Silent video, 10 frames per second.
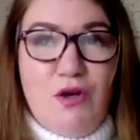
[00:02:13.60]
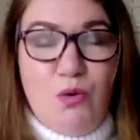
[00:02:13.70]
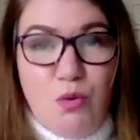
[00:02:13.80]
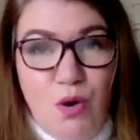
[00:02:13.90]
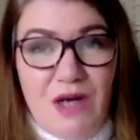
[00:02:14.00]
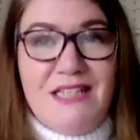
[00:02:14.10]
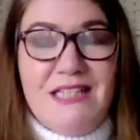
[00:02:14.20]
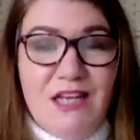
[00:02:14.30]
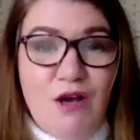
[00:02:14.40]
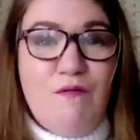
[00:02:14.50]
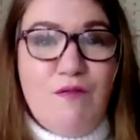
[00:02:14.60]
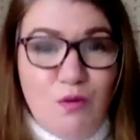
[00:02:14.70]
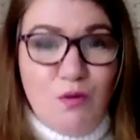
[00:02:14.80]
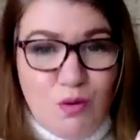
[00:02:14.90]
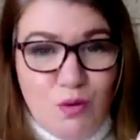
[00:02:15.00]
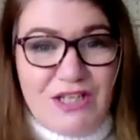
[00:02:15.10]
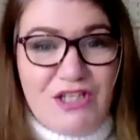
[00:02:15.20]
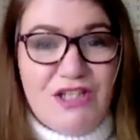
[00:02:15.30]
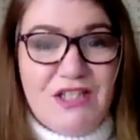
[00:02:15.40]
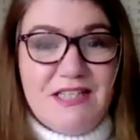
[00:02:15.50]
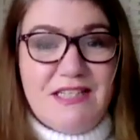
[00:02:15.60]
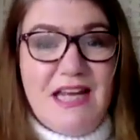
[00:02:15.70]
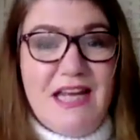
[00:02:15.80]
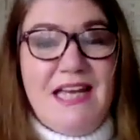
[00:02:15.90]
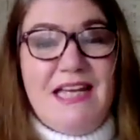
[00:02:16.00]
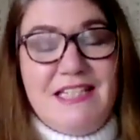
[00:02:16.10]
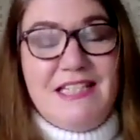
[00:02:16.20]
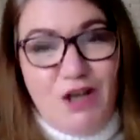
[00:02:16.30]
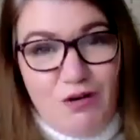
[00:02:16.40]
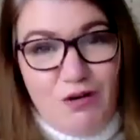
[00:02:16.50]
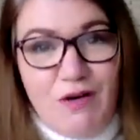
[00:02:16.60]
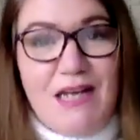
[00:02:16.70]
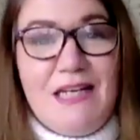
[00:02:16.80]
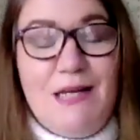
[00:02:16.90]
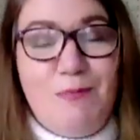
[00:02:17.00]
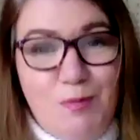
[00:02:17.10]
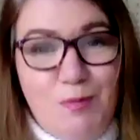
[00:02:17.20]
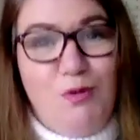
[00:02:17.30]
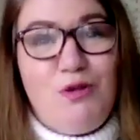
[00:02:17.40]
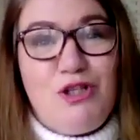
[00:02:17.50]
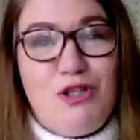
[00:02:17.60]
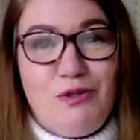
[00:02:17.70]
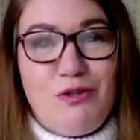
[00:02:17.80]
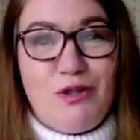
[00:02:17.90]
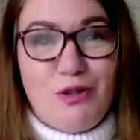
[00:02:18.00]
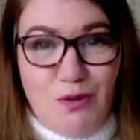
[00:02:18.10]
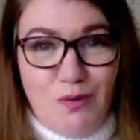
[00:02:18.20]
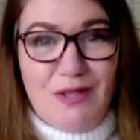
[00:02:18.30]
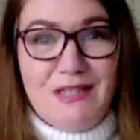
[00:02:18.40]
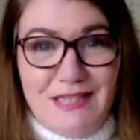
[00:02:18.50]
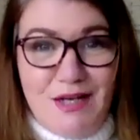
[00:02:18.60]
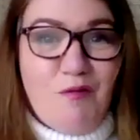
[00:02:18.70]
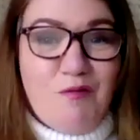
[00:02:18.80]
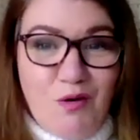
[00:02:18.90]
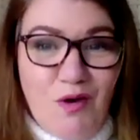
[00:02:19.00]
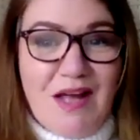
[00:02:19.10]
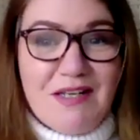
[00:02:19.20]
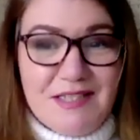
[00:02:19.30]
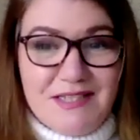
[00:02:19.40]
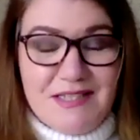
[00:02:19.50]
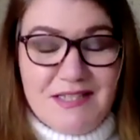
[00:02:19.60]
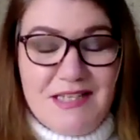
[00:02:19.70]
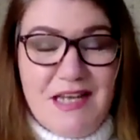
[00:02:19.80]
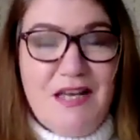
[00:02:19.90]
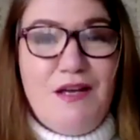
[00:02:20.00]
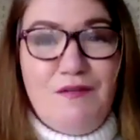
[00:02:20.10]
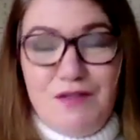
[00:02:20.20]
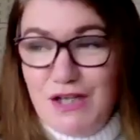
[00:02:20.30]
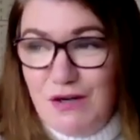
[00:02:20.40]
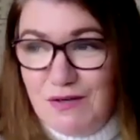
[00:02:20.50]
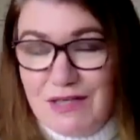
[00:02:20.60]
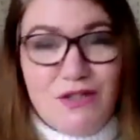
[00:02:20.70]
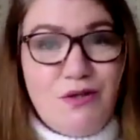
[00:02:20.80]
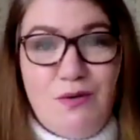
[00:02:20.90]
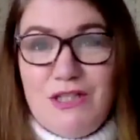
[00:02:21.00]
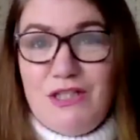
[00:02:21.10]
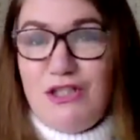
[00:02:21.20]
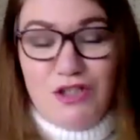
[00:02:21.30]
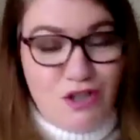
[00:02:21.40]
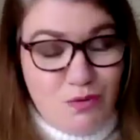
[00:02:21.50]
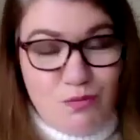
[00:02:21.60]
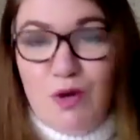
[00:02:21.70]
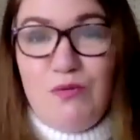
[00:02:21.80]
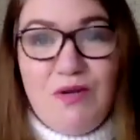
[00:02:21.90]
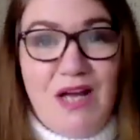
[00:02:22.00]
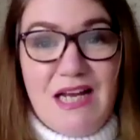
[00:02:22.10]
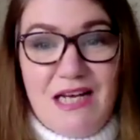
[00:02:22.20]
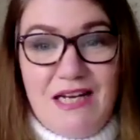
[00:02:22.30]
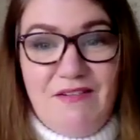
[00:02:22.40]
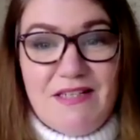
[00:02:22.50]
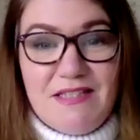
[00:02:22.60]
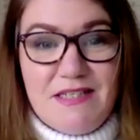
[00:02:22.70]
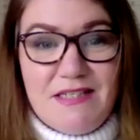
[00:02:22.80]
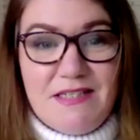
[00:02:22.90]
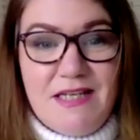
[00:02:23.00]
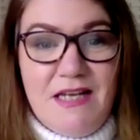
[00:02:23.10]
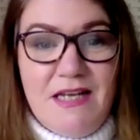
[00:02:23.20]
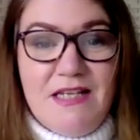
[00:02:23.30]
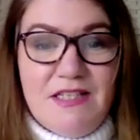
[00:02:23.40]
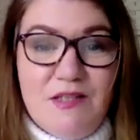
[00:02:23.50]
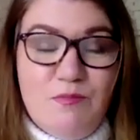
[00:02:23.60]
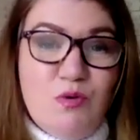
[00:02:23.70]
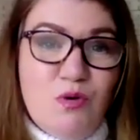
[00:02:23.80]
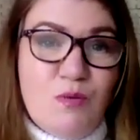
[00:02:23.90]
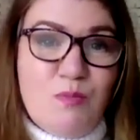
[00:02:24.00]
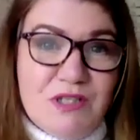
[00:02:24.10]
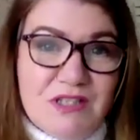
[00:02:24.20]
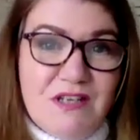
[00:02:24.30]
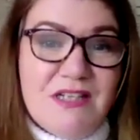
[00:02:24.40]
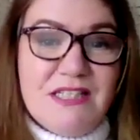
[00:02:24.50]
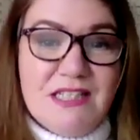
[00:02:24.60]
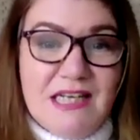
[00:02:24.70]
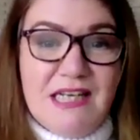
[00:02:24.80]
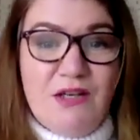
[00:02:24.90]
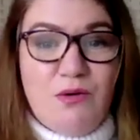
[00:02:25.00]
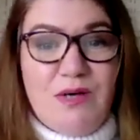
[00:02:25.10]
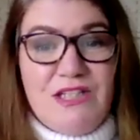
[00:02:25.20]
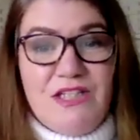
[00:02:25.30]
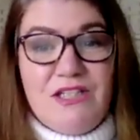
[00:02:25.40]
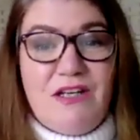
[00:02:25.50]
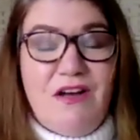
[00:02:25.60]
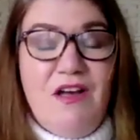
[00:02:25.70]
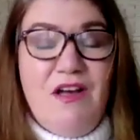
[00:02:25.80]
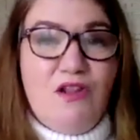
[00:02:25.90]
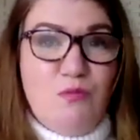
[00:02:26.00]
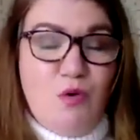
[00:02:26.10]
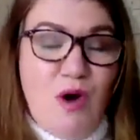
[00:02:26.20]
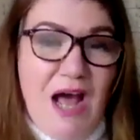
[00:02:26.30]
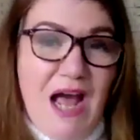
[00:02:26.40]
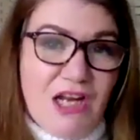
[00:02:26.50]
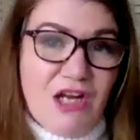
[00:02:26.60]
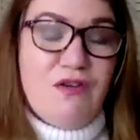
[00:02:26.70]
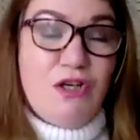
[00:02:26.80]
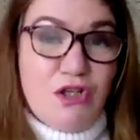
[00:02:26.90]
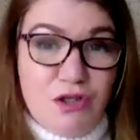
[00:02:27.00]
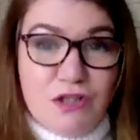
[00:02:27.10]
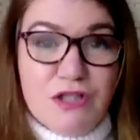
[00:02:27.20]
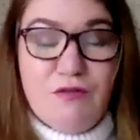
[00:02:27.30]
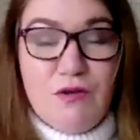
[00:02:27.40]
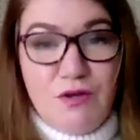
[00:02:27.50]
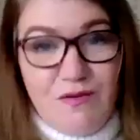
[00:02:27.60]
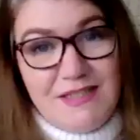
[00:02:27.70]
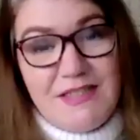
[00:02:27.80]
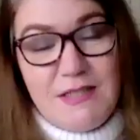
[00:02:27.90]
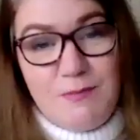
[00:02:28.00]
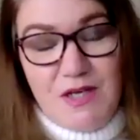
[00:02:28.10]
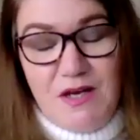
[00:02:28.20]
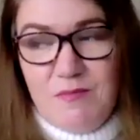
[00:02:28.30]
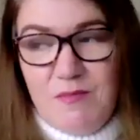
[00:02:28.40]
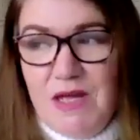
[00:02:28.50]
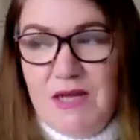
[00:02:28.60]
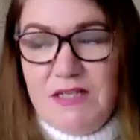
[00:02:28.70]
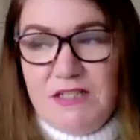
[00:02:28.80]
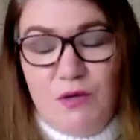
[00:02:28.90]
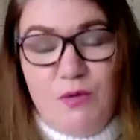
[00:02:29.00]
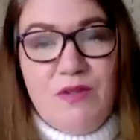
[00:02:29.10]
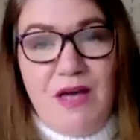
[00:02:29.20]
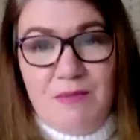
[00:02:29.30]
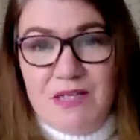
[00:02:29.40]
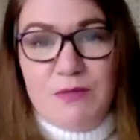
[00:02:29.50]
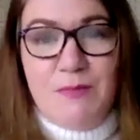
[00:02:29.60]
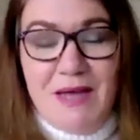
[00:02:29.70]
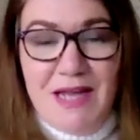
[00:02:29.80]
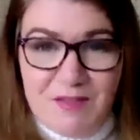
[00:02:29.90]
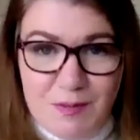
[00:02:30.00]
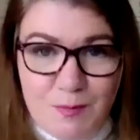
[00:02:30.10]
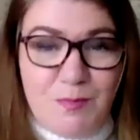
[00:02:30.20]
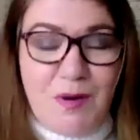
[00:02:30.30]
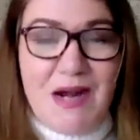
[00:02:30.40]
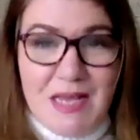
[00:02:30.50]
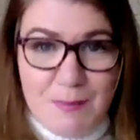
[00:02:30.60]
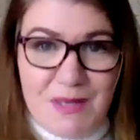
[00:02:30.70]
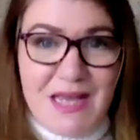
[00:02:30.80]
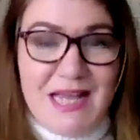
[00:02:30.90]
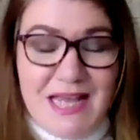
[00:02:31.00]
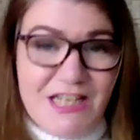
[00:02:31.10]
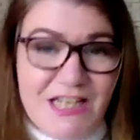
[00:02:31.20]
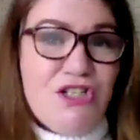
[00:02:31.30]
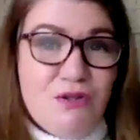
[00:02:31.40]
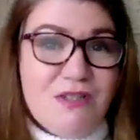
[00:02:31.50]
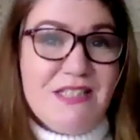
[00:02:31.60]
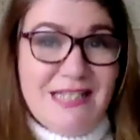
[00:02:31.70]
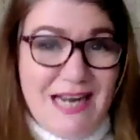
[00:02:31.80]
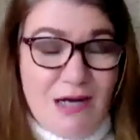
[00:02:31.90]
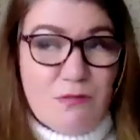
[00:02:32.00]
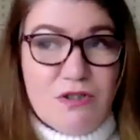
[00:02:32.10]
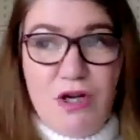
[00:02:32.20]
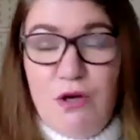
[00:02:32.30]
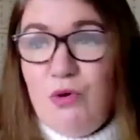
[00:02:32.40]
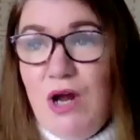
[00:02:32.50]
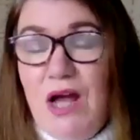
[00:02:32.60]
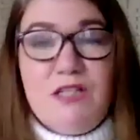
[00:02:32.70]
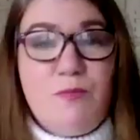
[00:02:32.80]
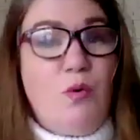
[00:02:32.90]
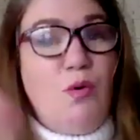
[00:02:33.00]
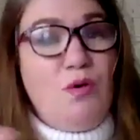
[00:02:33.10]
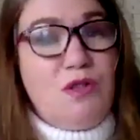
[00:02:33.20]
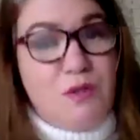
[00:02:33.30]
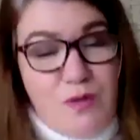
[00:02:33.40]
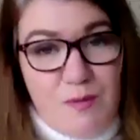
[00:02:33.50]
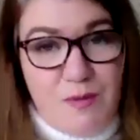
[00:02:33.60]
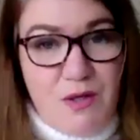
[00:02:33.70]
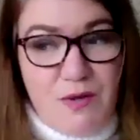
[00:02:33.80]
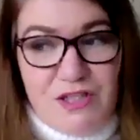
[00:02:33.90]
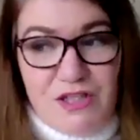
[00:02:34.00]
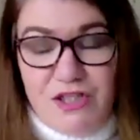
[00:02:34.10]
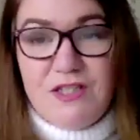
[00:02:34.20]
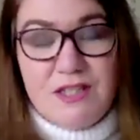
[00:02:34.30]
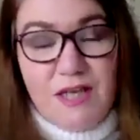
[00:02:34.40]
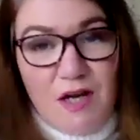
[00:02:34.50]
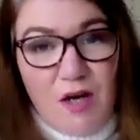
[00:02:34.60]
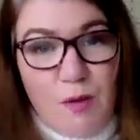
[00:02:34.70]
The quality of your questions is directly proportional to the quality of your answers. If you don't ask good questions, you won't get clear answers. So the more precise and clear your questions are, the more accurate and useful your answers become. So that means we may have to break big issues down. Don't ask broad, sweeping questions.